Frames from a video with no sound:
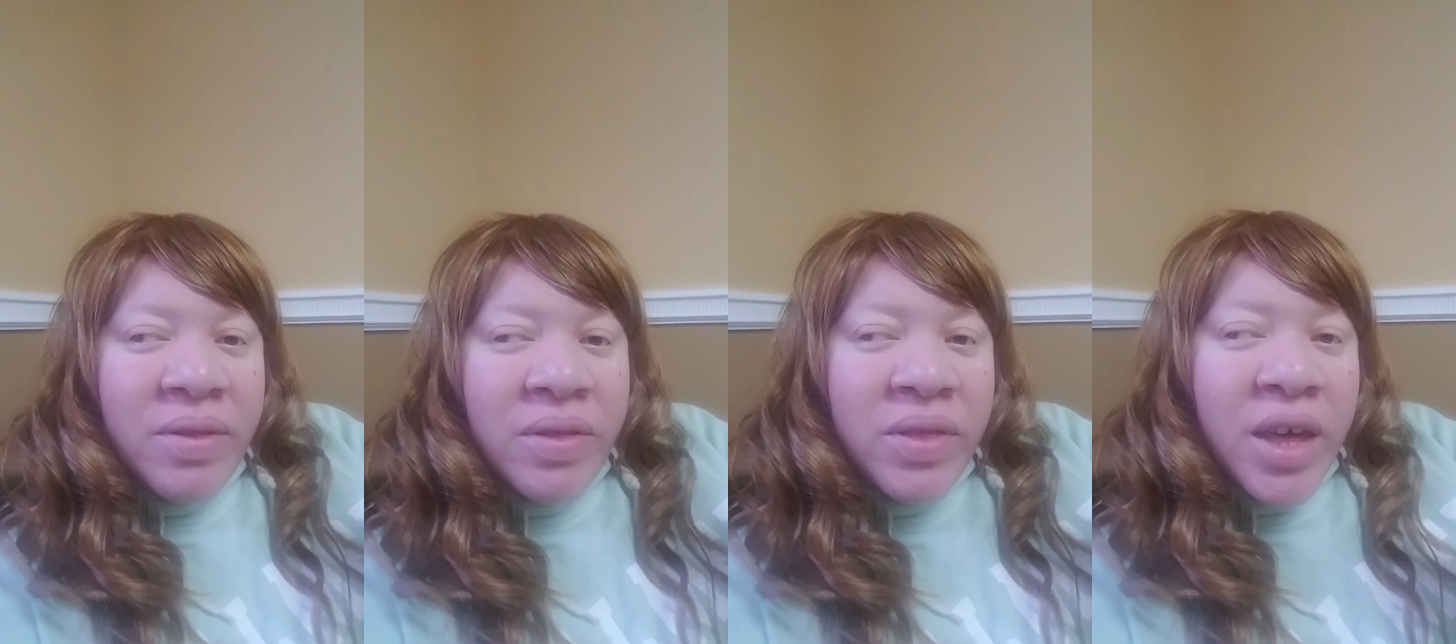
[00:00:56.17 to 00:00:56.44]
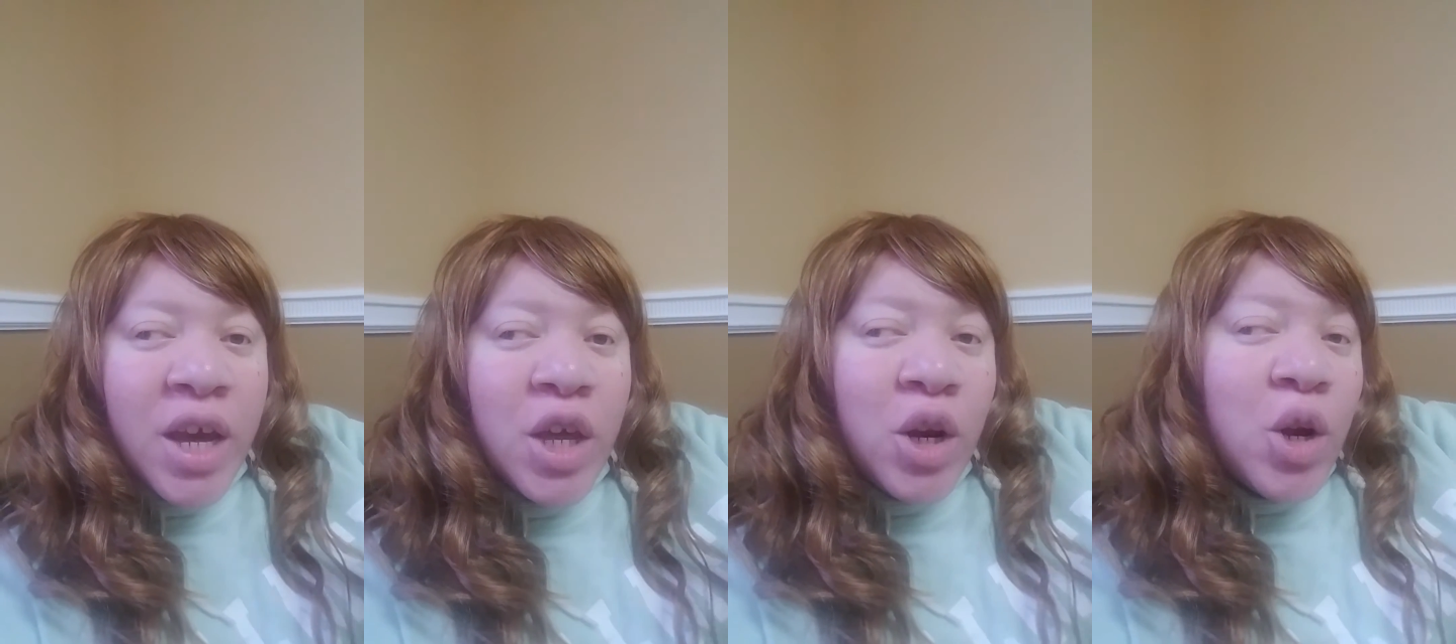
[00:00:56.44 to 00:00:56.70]

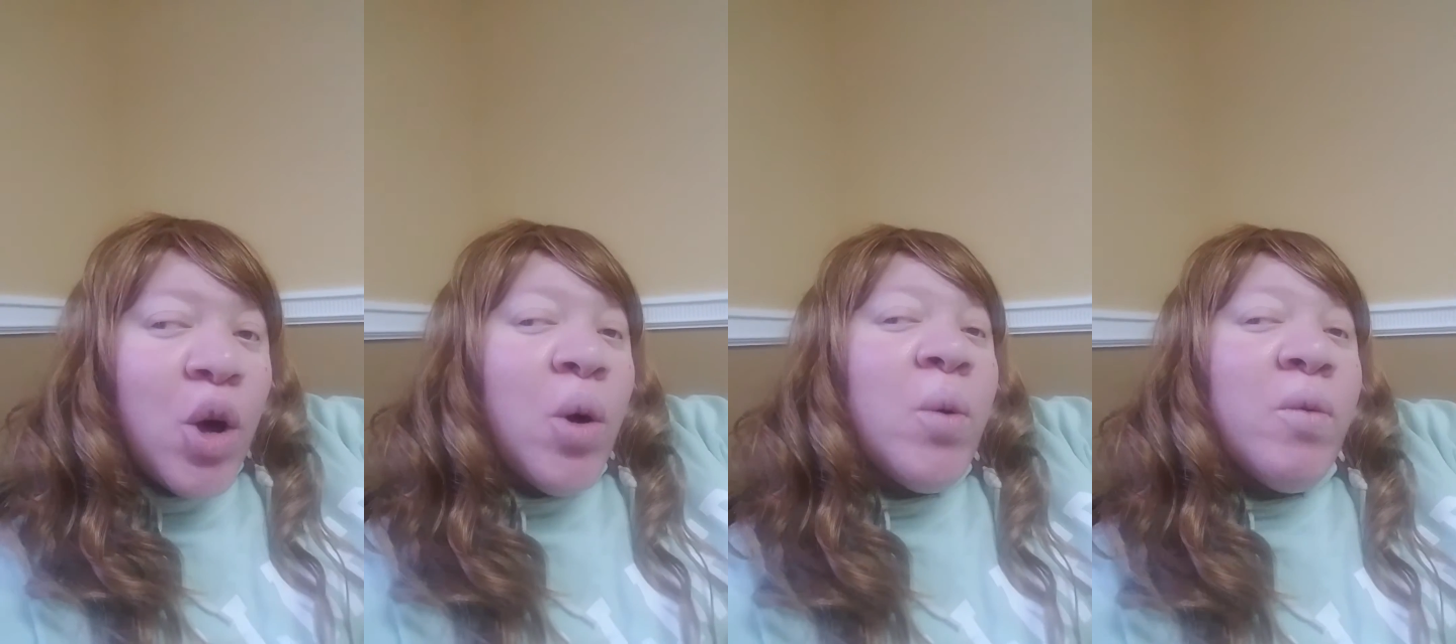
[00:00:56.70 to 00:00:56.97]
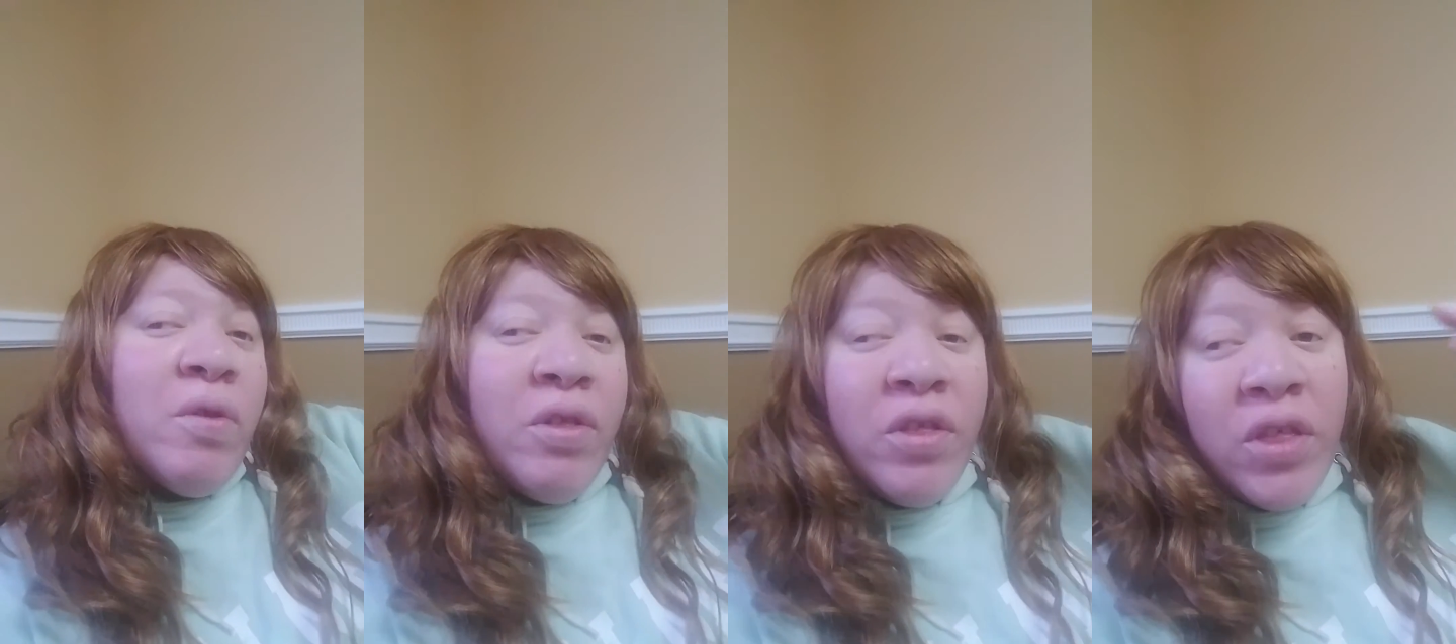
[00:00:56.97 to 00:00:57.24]
they
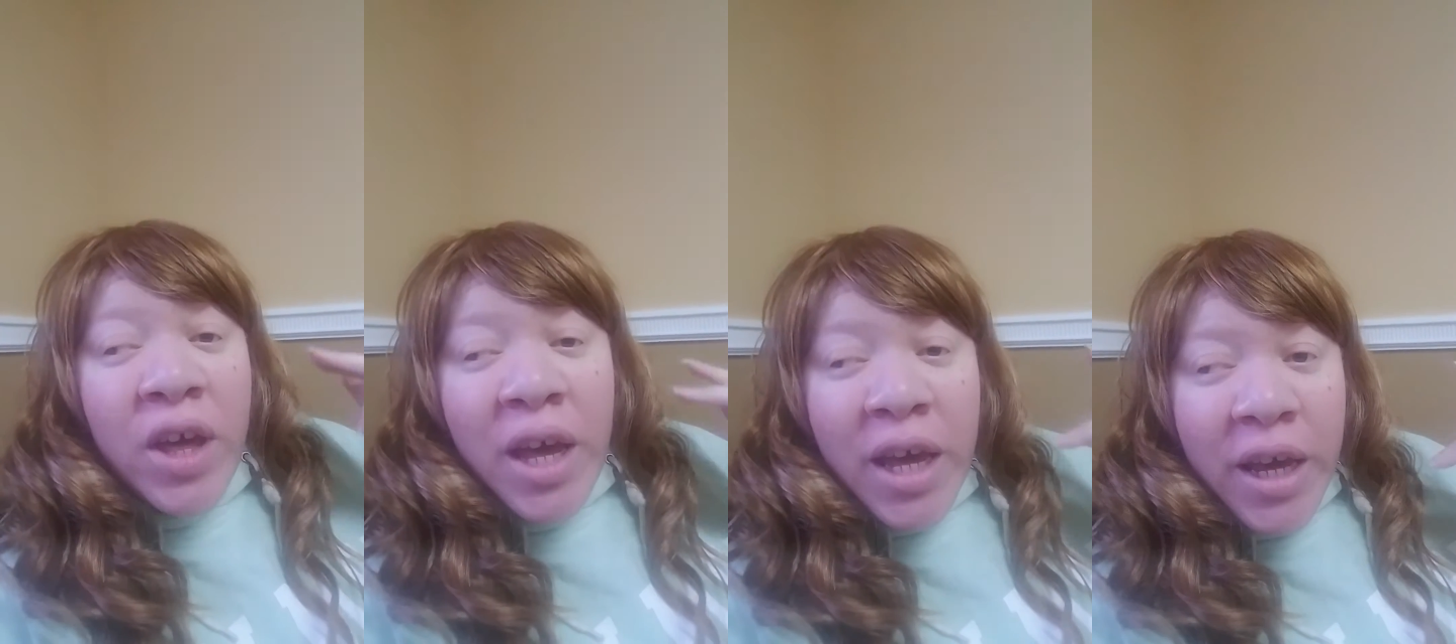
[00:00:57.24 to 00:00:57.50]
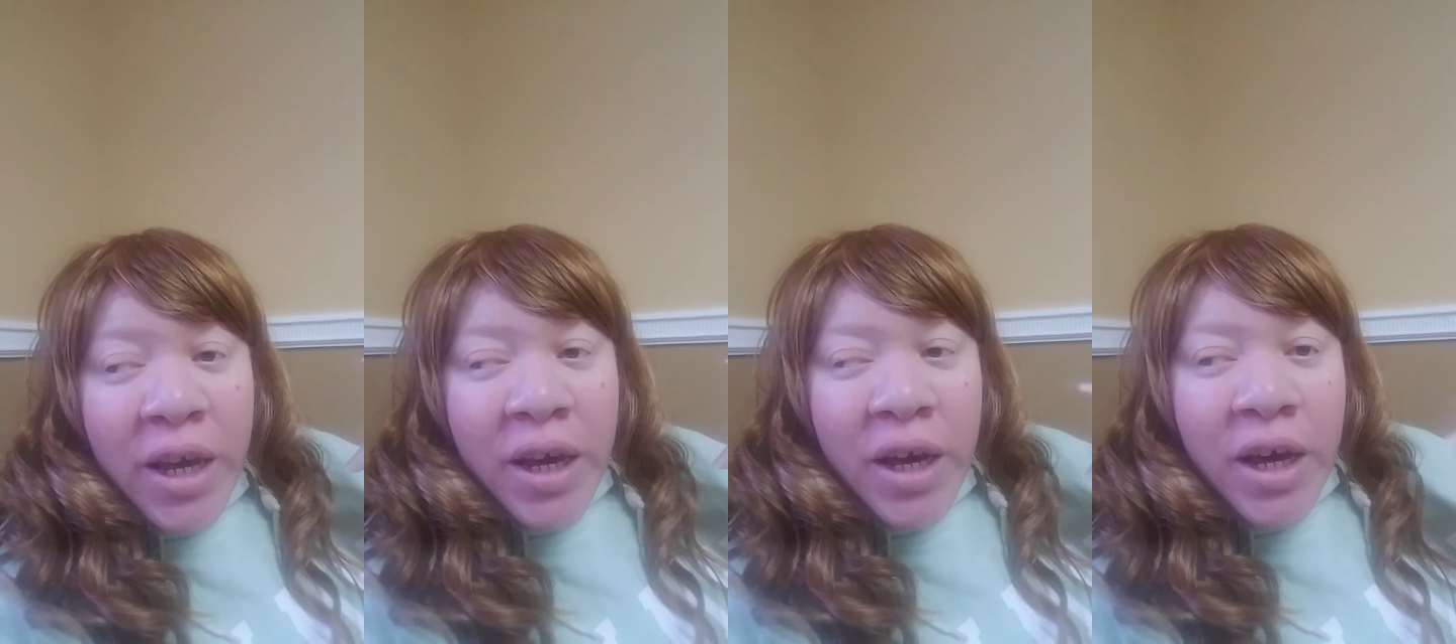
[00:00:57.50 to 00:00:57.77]
don't
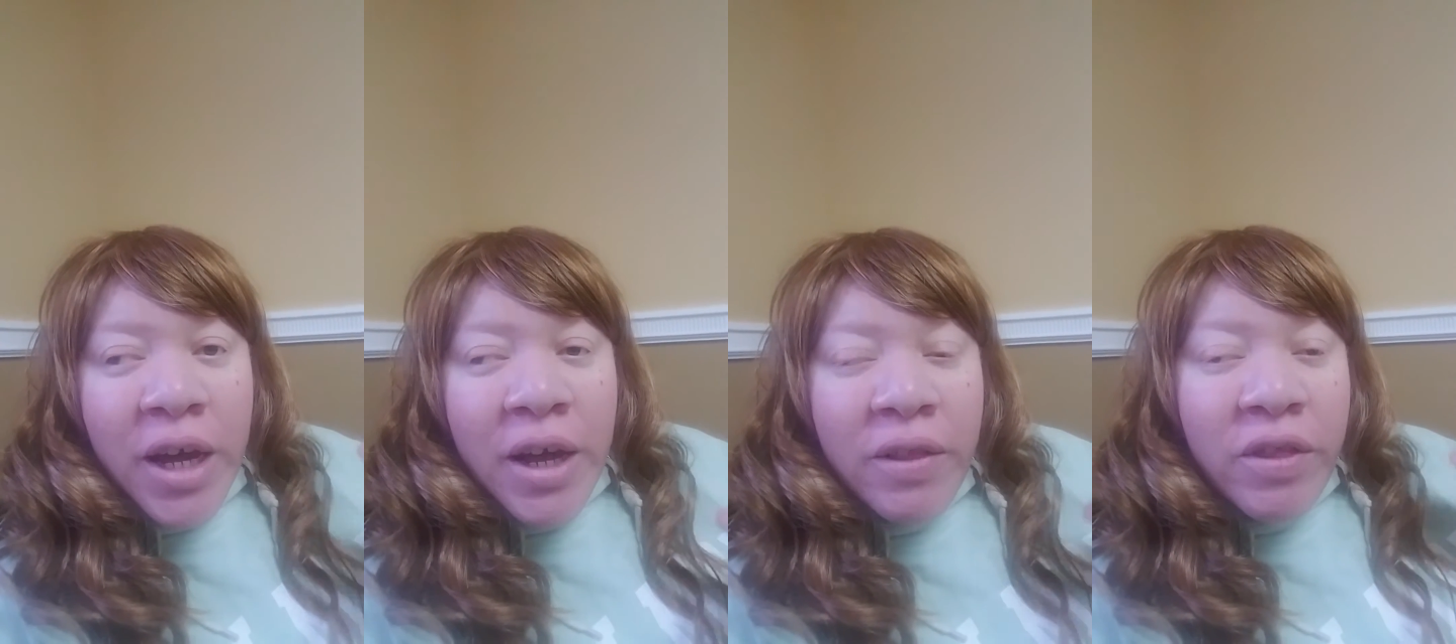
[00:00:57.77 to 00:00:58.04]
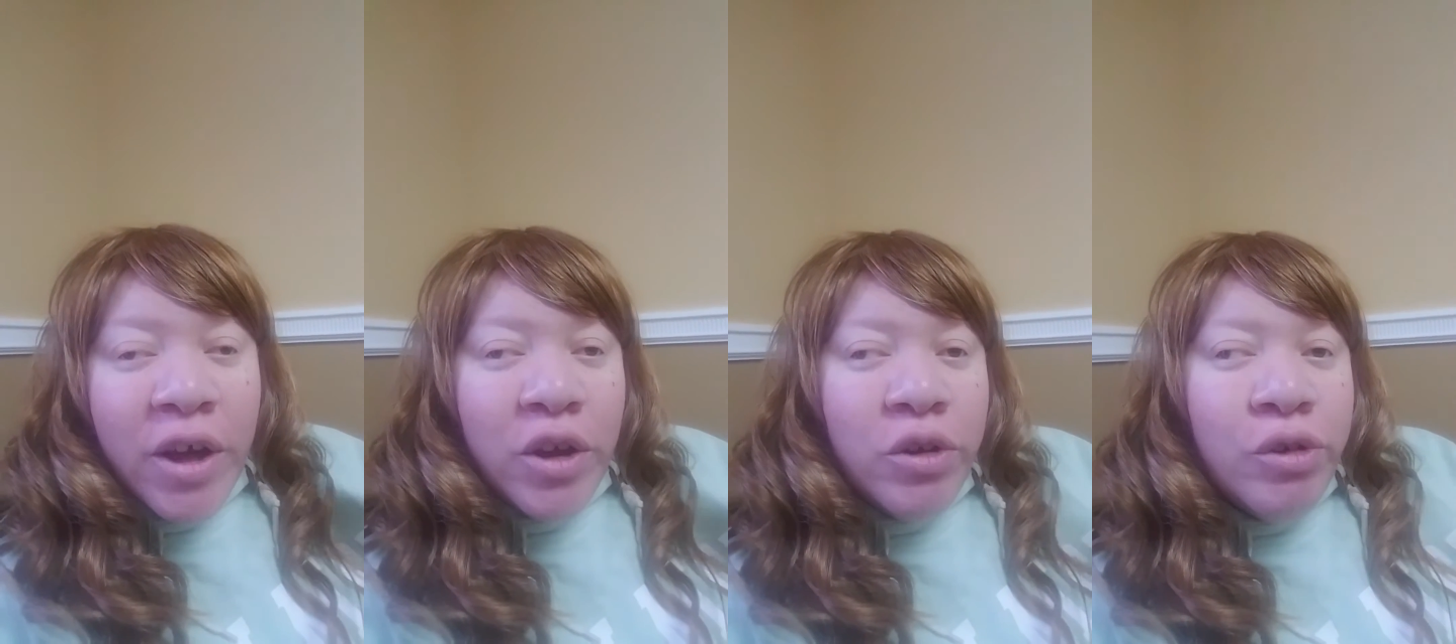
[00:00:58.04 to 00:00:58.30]
think
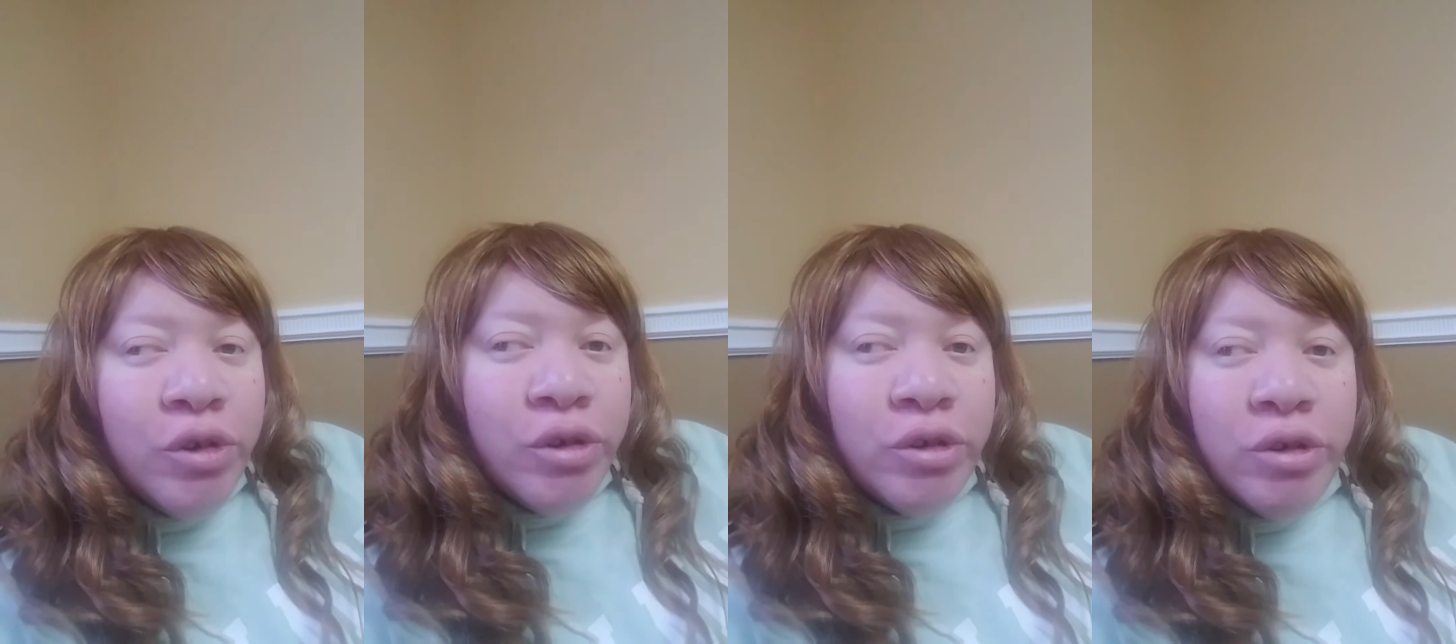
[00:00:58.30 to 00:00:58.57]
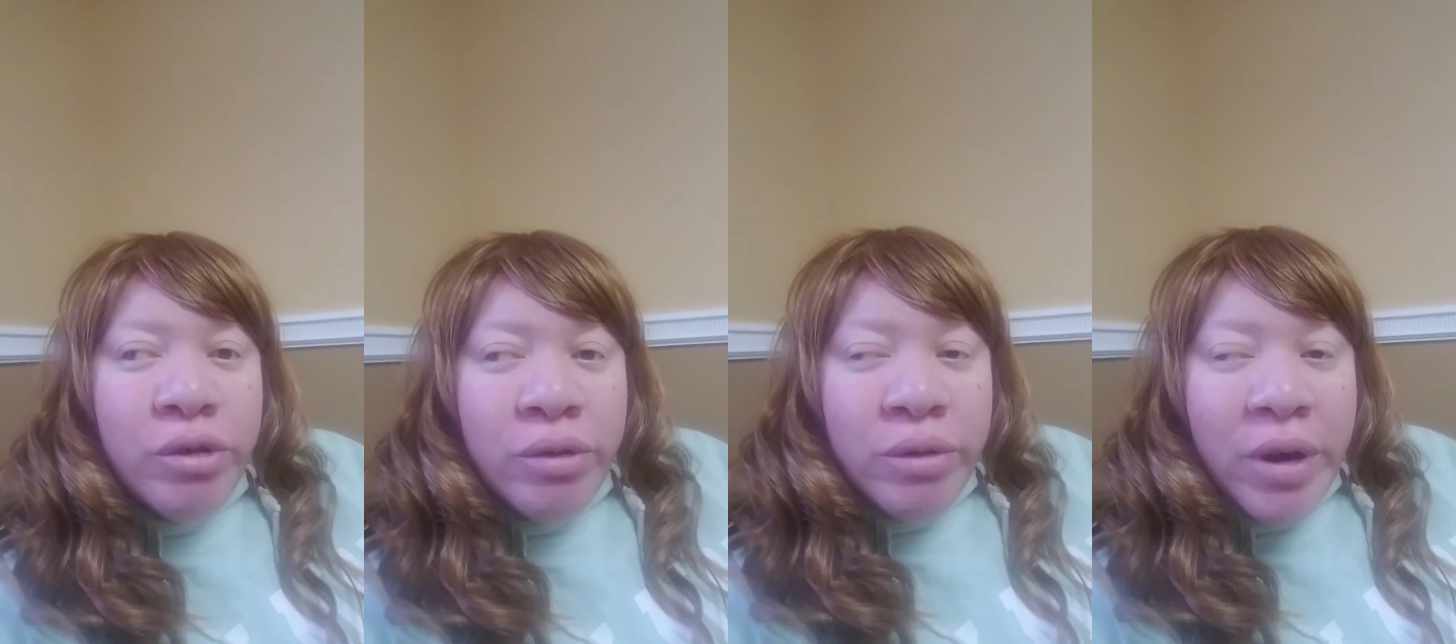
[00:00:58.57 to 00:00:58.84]
that you could
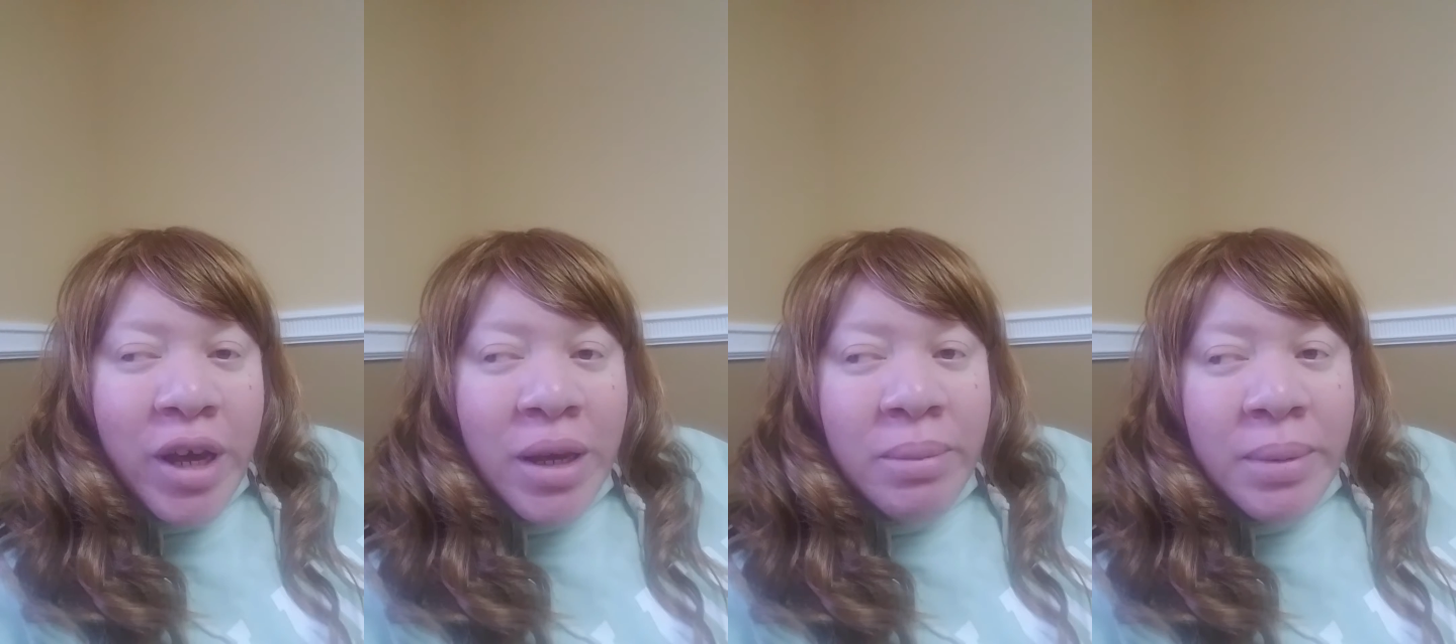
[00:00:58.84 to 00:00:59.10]
do A,